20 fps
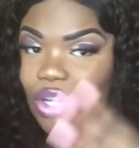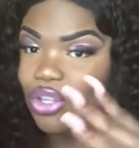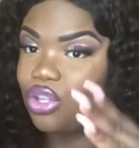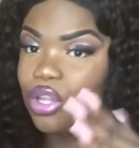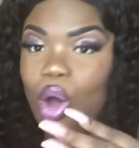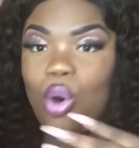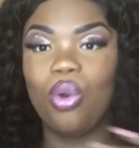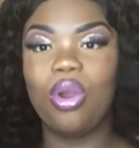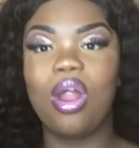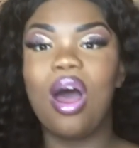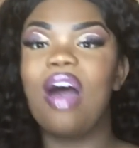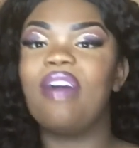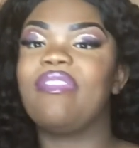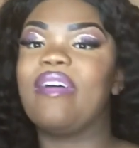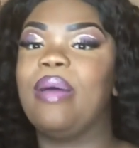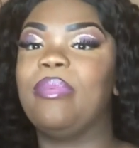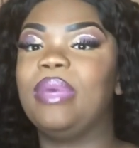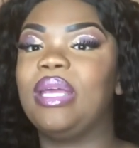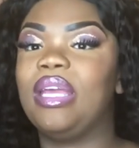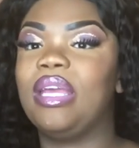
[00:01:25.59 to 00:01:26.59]
Don't laugh
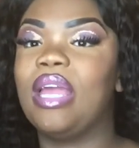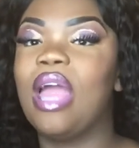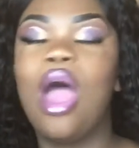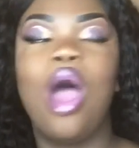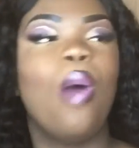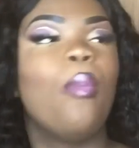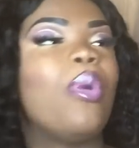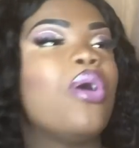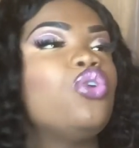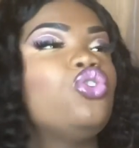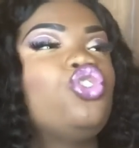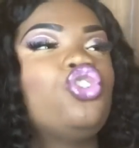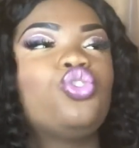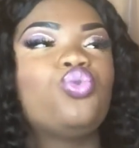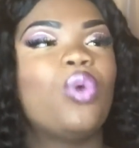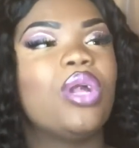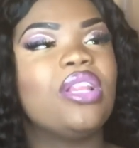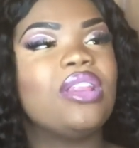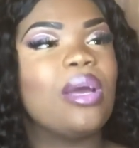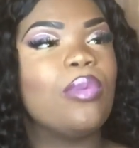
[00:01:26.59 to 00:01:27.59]
at me. But it was just
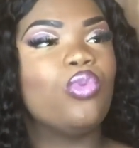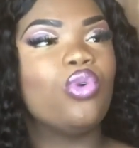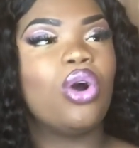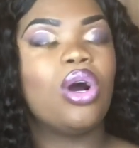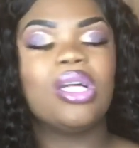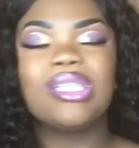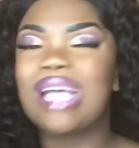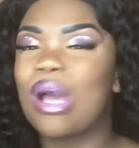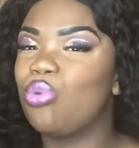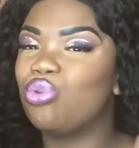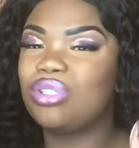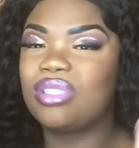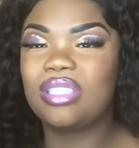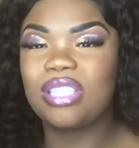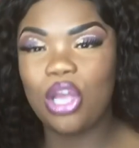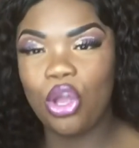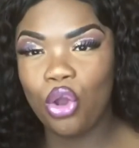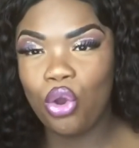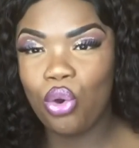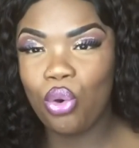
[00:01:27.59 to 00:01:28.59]
one of them ones. I was
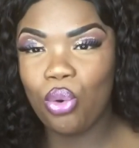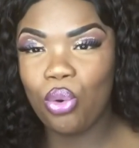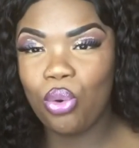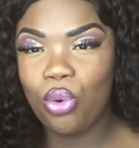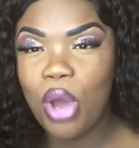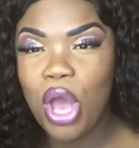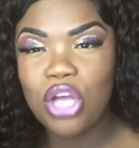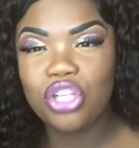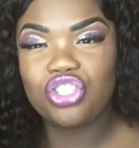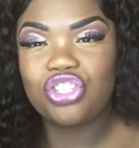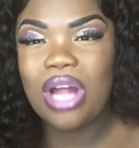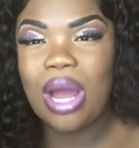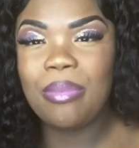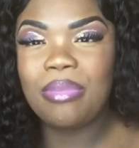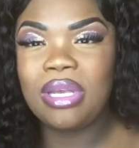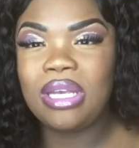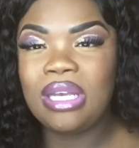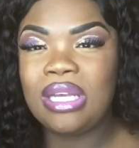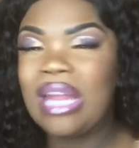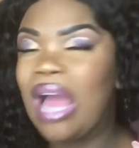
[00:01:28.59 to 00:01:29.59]
single. Do you know what I
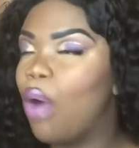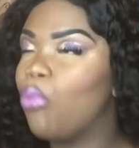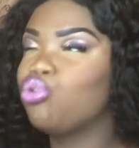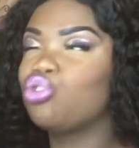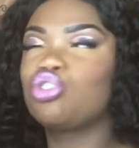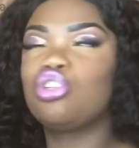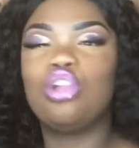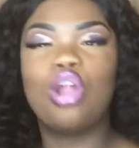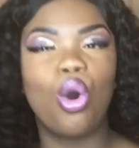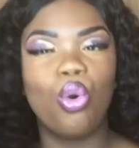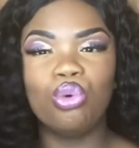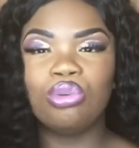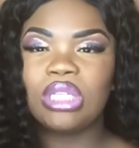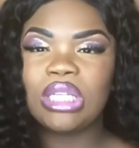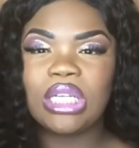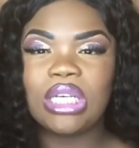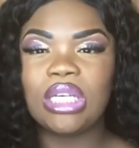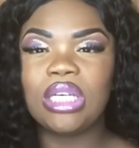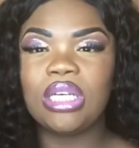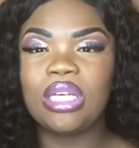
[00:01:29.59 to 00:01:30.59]
mean? I was
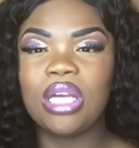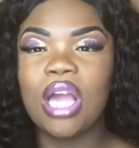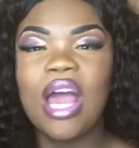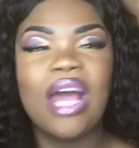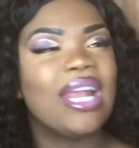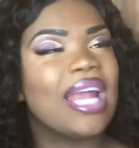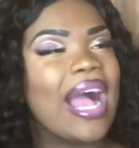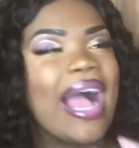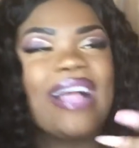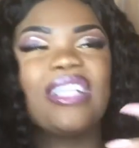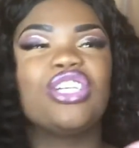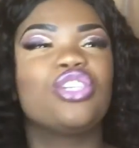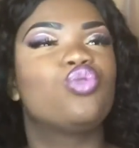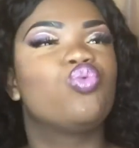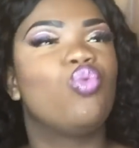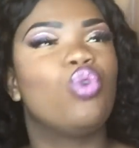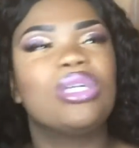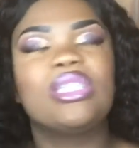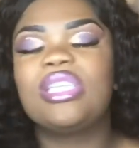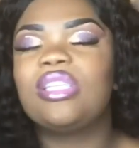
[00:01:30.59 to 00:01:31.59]
lonely. Like, I just
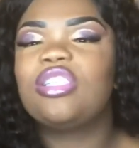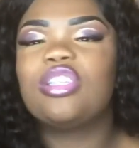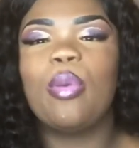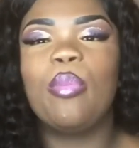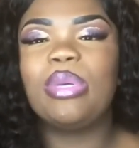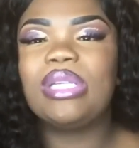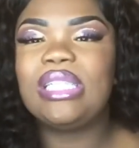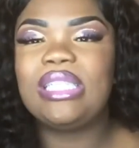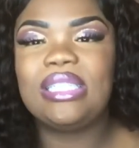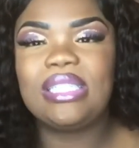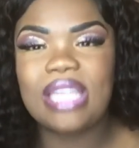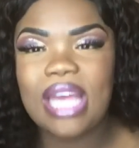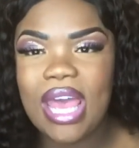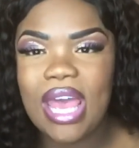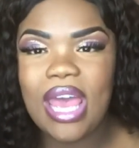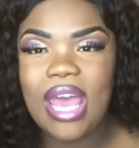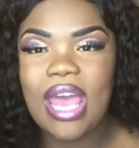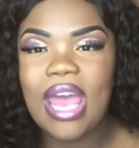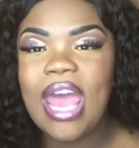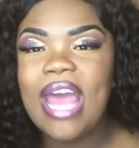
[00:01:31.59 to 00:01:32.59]
wanted somebody
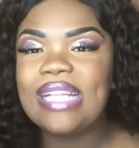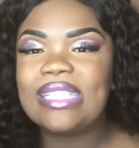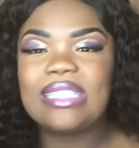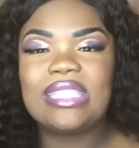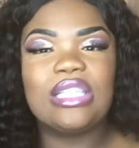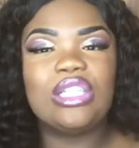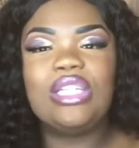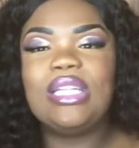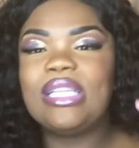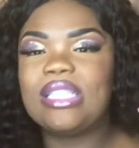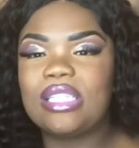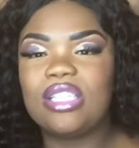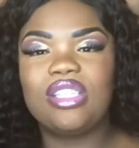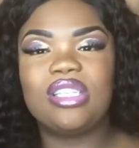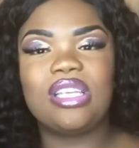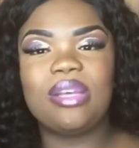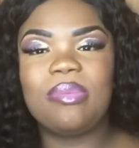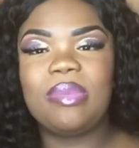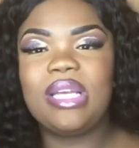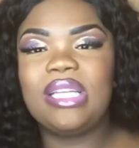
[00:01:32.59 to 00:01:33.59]
there to listen
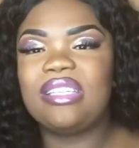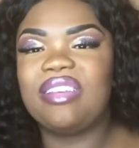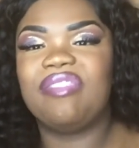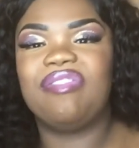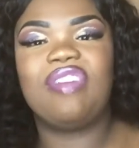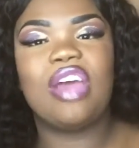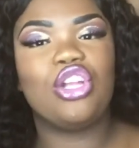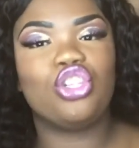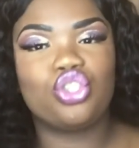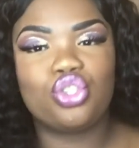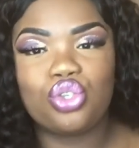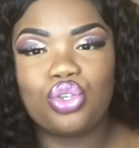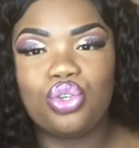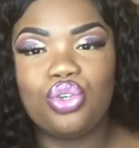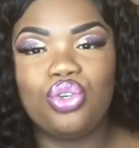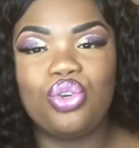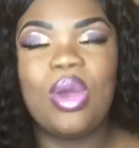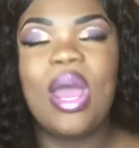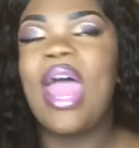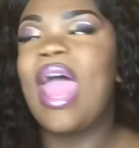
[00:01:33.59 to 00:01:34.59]
to me, to vent
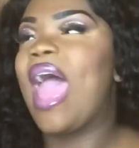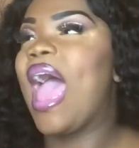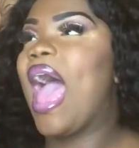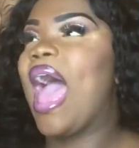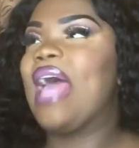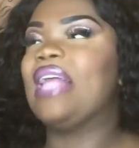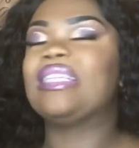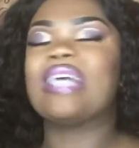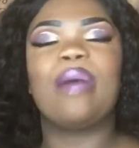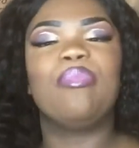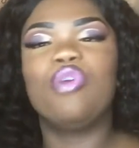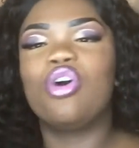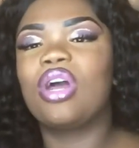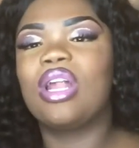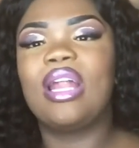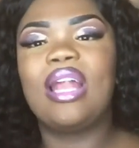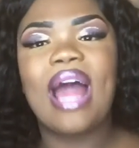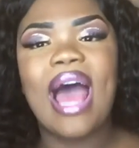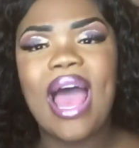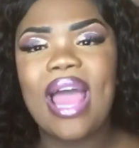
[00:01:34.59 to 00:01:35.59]
to. And I'm not
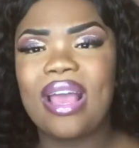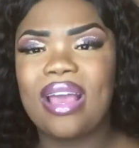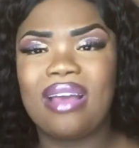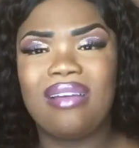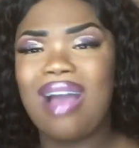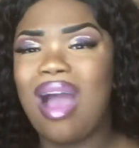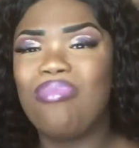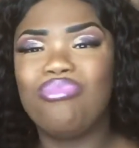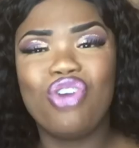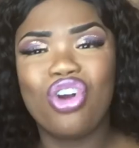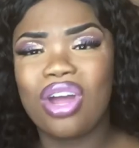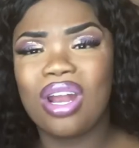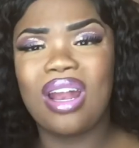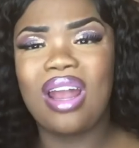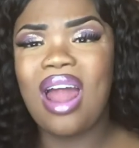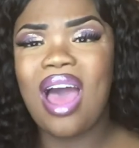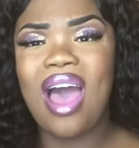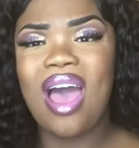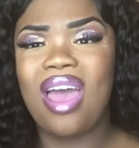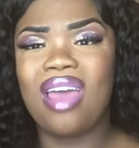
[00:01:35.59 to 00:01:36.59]
going to
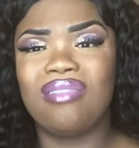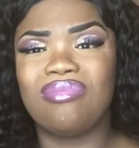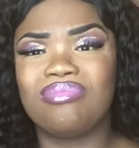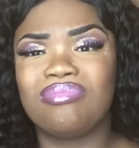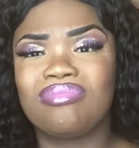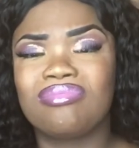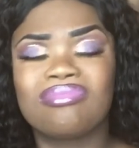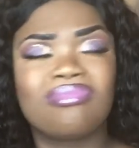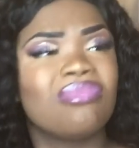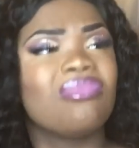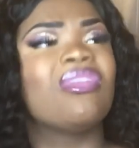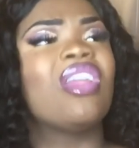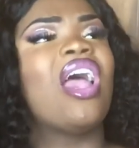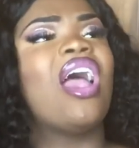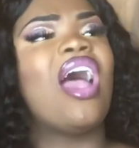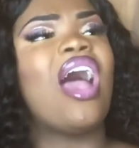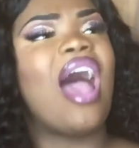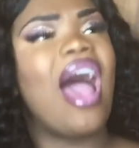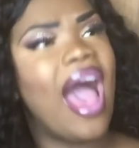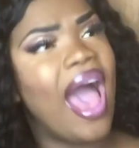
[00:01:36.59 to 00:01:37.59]
lie.
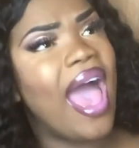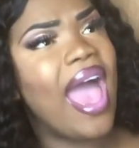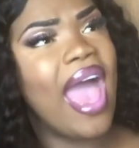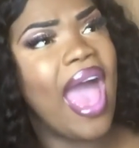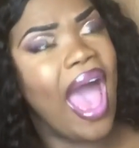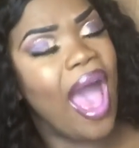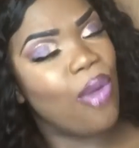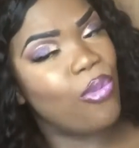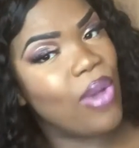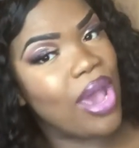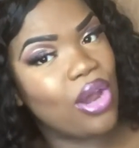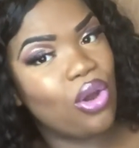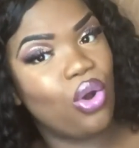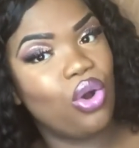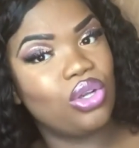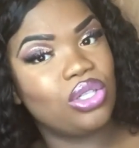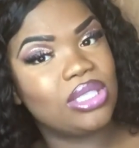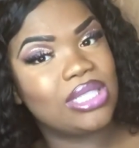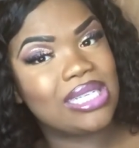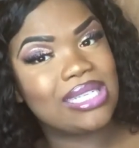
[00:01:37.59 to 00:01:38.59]
I went
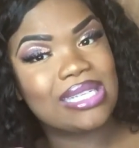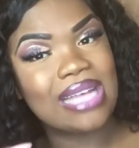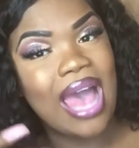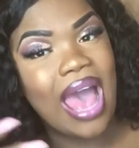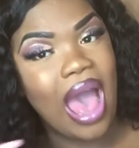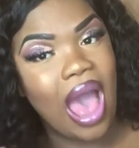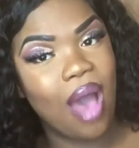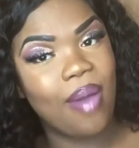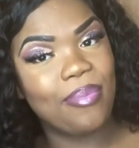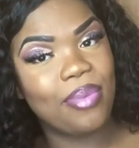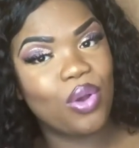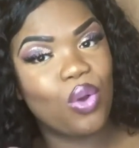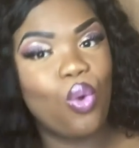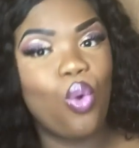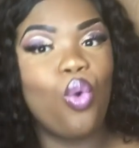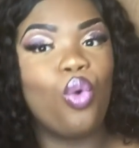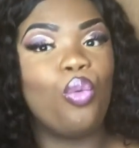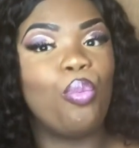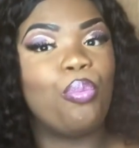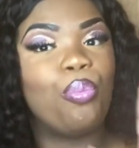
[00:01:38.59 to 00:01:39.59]
on this app
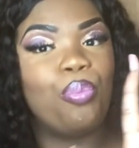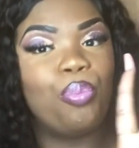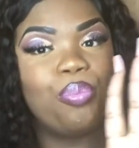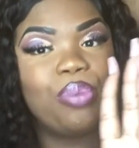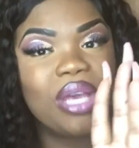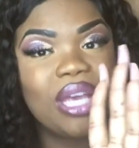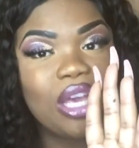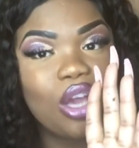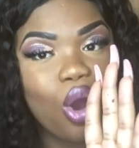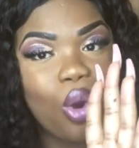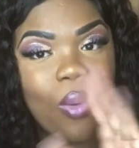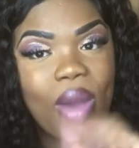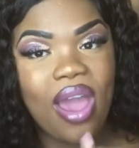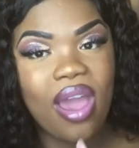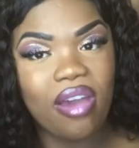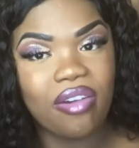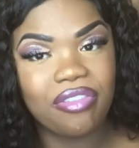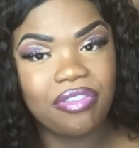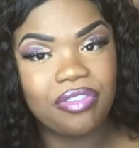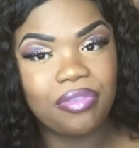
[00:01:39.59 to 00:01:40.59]
called
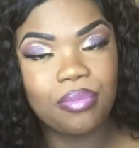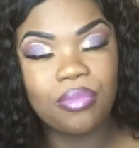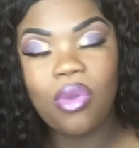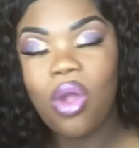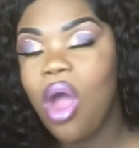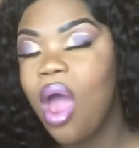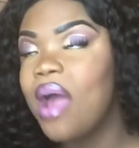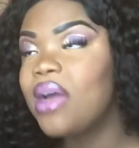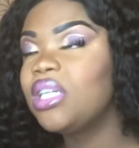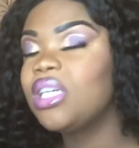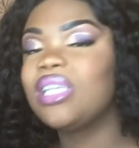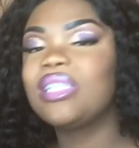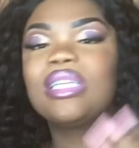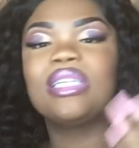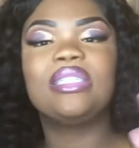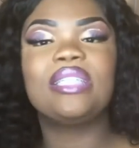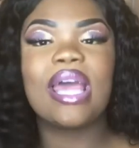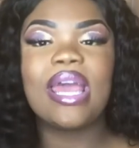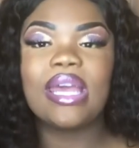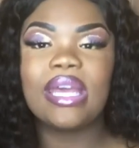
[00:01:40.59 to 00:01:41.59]
POF. It's a
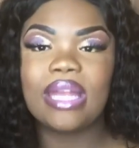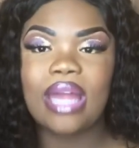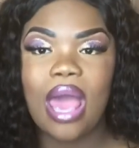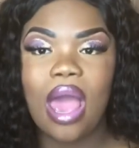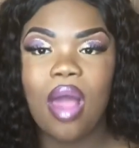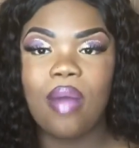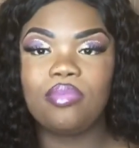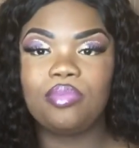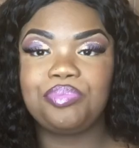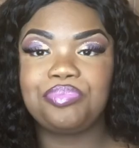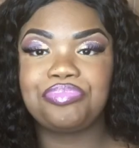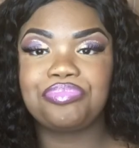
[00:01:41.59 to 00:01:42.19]
dating app.